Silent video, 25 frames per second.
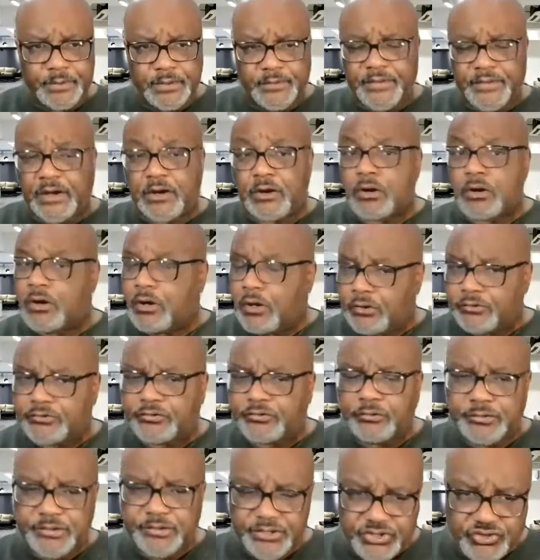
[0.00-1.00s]
there are
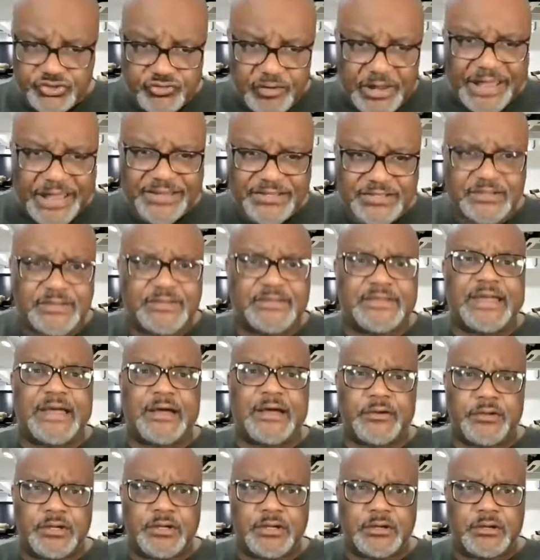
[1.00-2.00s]
also distractions
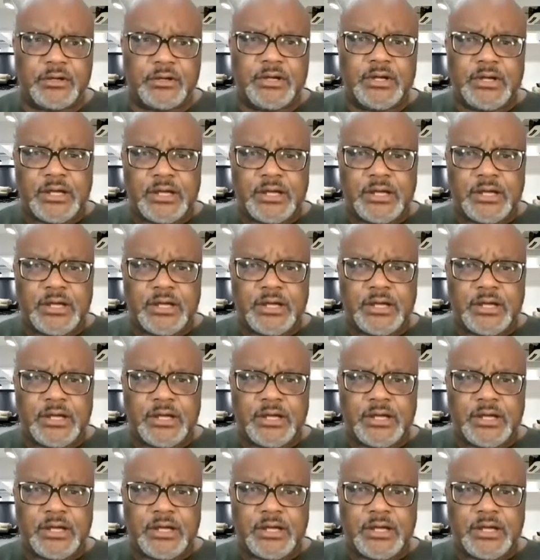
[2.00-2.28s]
out here.